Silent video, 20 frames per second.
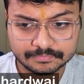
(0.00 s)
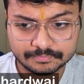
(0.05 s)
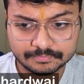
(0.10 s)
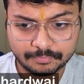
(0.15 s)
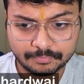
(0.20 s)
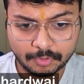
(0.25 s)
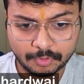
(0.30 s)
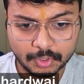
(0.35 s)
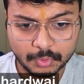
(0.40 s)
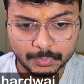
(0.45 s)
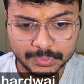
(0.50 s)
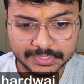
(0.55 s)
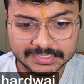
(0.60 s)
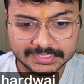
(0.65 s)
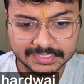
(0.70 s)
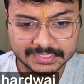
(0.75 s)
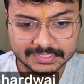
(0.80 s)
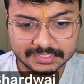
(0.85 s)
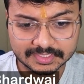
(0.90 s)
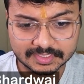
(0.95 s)
pawn to
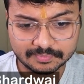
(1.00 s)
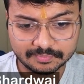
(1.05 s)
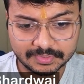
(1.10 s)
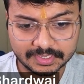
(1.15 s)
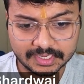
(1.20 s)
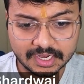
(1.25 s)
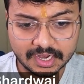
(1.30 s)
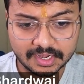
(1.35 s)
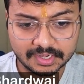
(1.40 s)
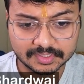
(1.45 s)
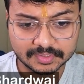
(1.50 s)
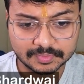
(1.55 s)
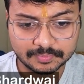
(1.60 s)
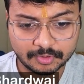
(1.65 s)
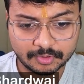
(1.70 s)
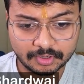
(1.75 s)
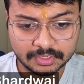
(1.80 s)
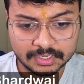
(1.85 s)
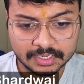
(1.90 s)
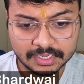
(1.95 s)
h6, simply guarding the
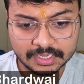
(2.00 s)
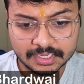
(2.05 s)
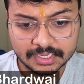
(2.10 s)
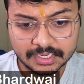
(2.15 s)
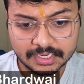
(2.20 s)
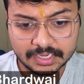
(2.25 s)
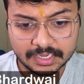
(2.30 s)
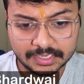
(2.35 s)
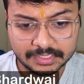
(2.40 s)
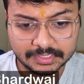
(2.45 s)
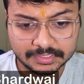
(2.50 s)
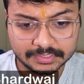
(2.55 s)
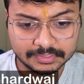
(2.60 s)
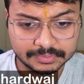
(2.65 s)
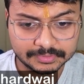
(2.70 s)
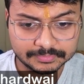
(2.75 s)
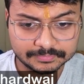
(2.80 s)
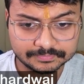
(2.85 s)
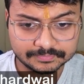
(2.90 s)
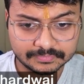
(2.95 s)
pawn, and
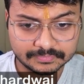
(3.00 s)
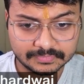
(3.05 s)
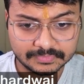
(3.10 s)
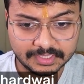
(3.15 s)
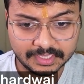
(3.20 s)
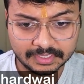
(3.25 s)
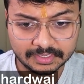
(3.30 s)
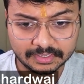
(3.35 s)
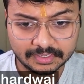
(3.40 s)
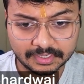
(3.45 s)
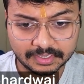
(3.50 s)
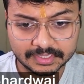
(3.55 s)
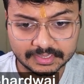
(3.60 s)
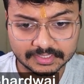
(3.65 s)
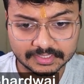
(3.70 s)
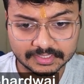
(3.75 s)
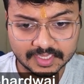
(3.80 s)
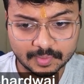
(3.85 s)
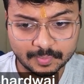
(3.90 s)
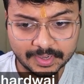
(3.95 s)
then again
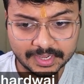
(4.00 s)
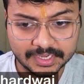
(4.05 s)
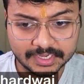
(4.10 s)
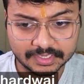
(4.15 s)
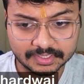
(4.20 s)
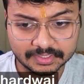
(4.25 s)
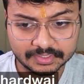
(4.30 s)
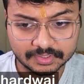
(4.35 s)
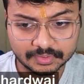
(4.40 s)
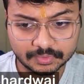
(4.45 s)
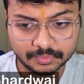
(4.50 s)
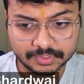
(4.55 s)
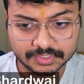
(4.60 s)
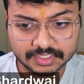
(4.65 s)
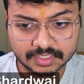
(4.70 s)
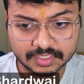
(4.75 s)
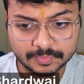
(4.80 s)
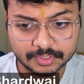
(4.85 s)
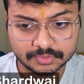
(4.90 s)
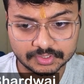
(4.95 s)
the same idea, rook is
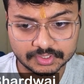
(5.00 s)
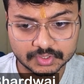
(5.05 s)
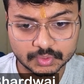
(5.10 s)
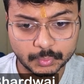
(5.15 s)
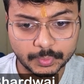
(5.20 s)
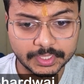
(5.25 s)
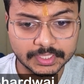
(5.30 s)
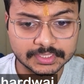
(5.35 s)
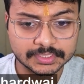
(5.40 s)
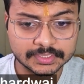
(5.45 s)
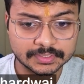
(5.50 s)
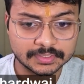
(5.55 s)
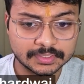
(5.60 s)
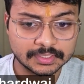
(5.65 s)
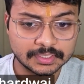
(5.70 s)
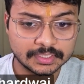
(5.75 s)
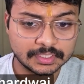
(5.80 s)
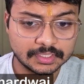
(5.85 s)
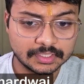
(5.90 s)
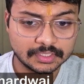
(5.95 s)
coming to these squares.
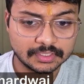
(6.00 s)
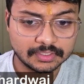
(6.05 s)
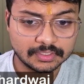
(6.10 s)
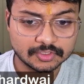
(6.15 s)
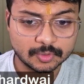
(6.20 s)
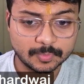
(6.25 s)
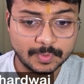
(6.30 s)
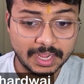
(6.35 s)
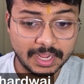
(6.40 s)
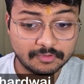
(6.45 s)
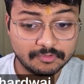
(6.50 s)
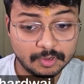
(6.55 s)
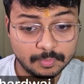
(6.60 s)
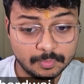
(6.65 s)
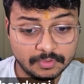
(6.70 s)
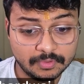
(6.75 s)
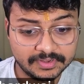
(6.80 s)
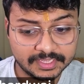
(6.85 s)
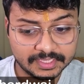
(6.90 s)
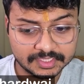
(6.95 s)
So black will
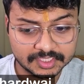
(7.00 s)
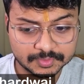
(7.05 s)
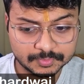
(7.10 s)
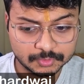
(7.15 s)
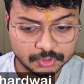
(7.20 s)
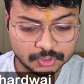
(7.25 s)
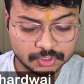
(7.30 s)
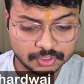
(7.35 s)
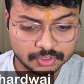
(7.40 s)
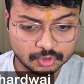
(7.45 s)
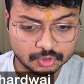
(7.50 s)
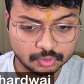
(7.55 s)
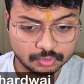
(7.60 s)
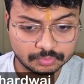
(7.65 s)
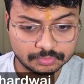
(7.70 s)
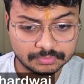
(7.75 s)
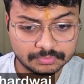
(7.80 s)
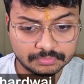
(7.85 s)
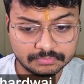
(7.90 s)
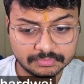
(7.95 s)
be winning in this position.
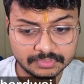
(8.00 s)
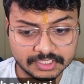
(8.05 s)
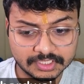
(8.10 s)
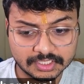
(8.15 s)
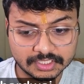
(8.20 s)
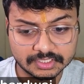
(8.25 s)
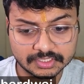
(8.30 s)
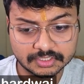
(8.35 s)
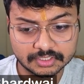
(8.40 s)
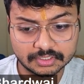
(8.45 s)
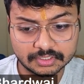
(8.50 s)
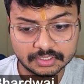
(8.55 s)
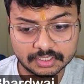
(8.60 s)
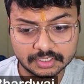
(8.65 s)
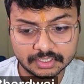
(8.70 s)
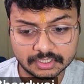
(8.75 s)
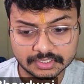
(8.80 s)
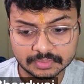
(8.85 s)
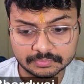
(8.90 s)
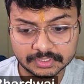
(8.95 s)
So this is
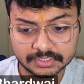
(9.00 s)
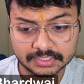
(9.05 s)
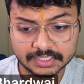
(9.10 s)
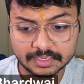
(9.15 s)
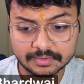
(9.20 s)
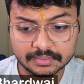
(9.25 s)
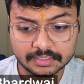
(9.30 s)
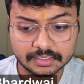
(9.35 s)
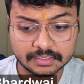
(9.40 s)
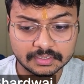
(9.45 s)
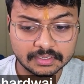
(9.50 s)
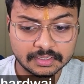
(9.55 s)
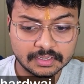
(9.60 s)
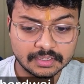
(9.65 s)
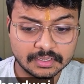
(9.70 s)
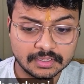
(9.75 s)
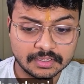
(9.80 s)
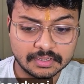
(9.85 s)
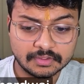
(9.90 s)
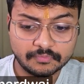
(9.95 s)
something that
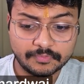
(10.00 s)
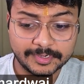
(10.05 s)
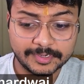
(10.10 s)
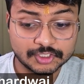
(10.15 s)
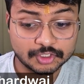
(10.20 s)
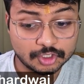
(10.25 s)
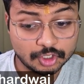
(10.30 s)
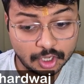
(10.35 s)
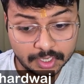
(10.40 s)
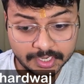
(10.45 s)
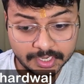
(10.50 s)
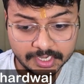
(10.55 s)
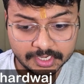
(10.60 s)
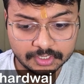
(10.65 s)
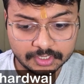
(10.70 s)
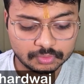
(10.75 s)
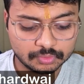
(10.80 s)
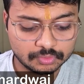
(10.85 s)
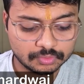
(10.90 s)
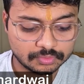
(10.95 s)
white should not get
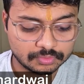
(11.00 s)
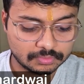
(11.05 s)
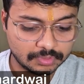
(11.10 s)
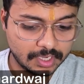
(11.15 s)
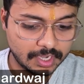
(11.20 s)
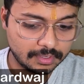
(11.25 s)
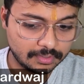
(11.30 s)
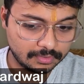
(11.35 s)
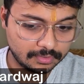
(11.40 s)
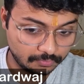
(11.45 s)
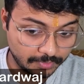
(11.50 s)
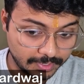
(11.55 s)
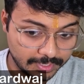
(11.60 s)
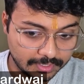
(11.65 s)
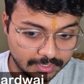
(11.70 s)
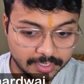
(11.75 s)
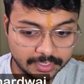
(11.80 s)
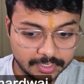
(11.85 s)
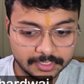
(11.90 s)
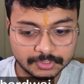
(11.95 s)
into, and
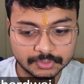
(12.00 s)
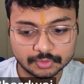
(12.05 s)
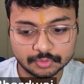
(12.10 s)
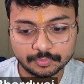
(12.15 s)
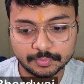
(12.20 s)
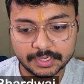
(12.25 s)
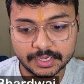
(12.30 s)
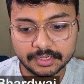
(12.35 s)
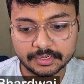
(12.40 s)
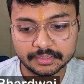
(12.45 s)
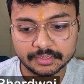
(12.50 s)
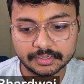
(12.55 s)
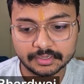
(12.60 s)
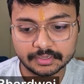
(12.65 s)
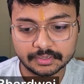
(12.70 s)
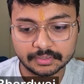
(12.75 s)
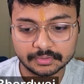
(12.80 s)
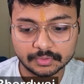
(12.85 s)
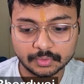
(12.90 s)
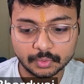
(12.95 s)
white rightly so played
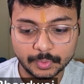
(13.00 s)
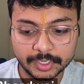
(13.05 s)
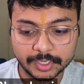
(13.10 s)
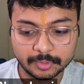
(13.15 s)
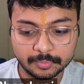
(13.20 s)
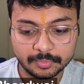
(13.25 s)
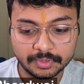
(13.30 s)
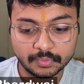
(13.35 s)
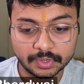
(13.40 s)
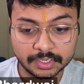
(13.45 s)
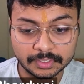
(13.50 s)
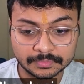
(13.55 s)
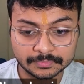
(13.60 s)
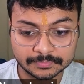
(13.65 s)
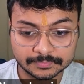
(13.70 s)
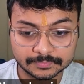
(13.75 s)
queen to b1,